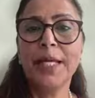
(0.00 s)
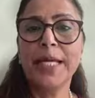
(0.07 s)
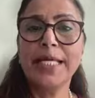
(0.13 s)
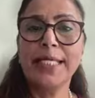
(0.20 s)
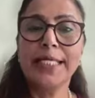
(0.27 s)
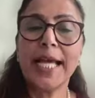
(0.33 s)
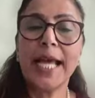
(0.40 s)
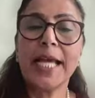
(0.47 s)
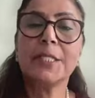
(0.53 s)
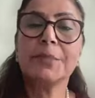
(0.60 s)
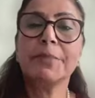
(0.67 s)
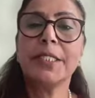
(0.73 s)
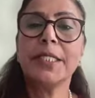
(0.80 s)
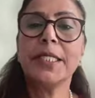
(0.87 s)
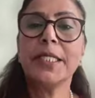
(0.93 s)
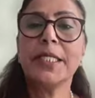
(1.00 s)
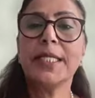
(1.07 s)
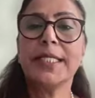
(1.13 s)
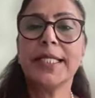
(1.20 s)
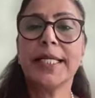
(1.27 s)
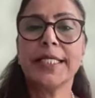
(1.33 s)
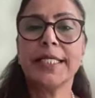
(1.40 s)
His
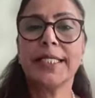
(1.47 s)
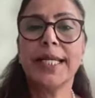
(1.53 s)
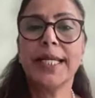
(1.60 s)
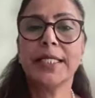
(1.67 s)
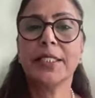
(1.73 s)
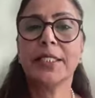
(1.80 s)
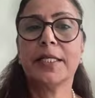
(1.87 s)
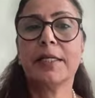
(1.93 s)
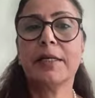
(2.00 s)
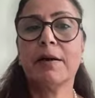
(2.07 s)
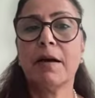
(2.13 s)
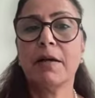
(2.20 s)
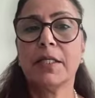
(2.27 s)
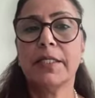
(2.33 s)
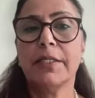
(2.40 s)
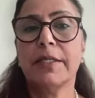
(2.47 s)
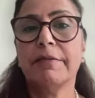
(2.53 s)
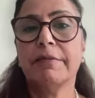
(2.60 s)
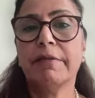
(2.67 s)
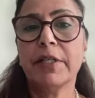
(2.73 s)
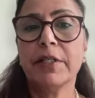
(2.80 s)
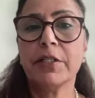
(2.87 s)
expertise extends across
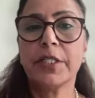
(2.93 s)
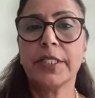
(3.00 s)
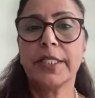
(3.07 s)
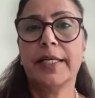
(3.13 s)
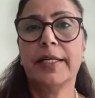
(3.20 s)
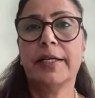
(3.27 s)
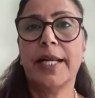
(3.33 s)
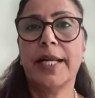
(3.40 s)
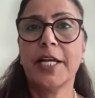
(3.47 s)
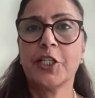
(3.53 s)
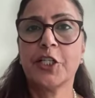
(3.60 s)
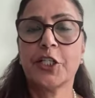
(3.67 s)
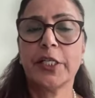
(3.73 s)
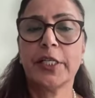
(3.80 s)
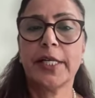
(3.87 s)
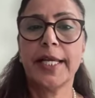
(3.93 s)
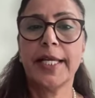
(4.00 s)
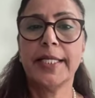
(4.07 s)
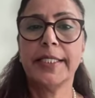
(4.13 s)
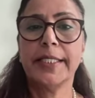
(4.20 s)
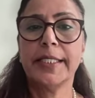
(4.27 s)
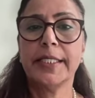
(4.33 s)
diverse international
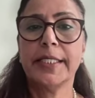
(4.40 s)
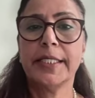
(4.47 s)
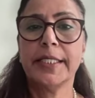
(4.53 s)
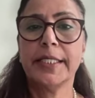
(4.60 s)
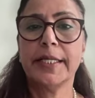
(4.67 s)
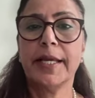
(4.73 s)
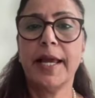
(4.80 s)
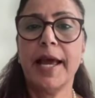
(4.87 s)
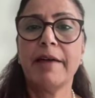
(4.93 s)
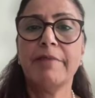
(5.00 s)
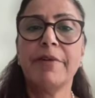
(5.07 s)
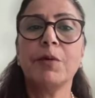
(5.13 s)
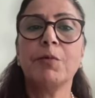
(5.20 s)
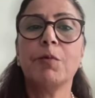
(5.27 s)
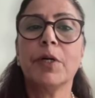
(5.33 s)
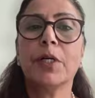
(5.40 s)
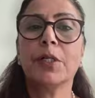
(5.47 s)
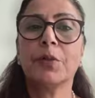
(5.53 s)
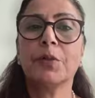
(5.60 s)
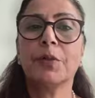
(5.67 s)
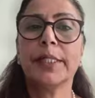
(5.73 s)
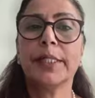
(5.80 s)
cases, having
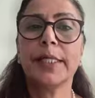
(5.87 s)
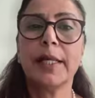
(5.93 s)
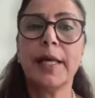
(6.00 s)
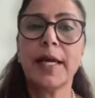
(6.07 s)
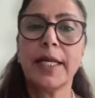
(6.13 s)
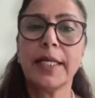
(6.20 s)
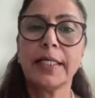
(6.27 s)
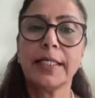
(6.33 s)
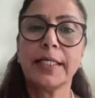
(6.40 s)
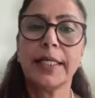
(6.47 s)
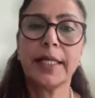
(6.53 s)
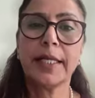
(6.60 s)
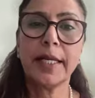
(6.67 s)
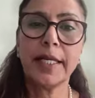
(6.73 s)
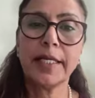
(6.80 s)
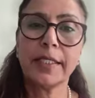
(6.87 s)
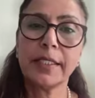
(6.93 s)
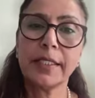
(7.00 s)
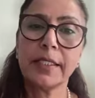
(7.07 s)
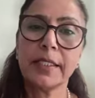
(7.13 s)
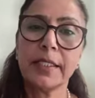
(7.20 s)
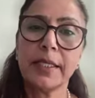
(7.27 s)
worked with clients in
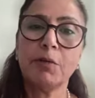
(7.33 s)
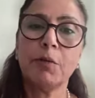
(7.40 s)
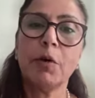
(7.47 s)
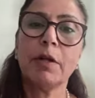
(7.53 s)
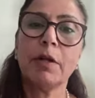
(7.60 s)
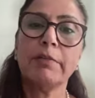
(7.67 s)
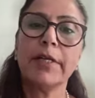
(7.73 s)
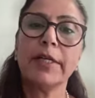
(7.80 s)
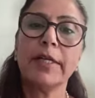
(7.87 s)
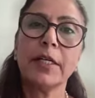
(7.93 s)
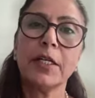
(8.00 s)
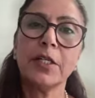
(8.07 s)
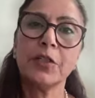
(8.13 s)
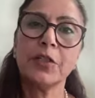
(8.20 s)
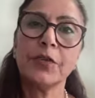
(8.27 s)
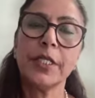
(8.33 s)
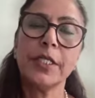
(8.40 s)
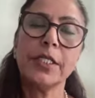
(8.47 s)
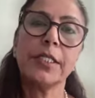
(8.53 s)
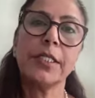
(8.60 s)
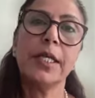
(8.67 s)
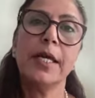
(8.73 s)
cases involving
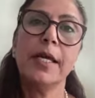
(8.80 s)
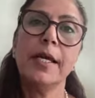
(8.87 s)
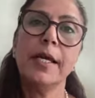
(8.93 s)
countries